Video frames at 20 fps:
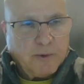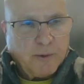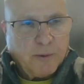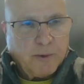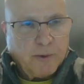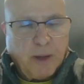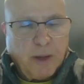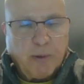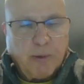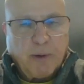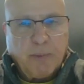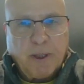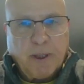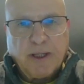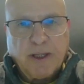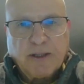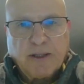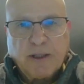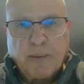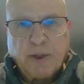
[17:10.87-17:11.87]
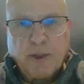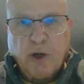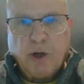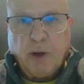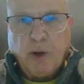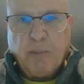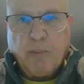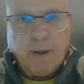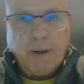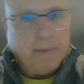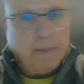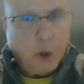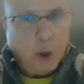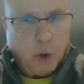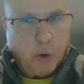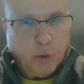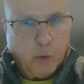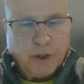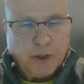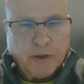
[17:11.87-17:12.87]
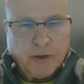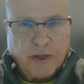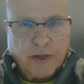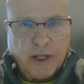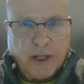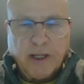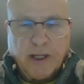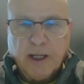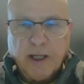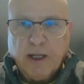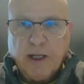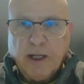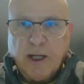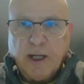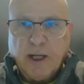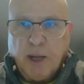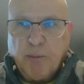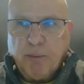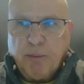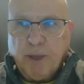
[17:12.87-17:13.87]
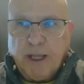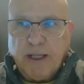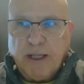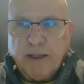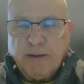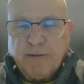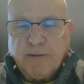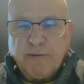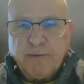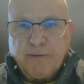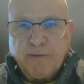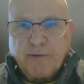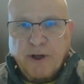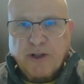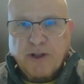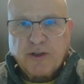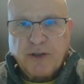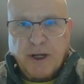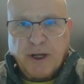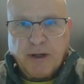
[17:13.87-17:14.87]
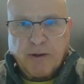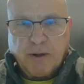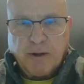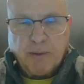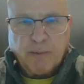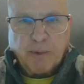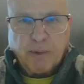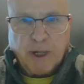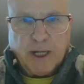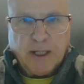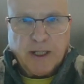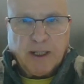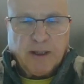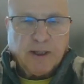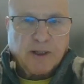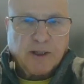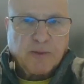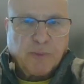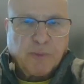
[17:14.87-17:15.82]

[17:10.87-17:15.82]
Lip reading: They were making something called Pommeau, which is a blend of fresh cider and brandy that's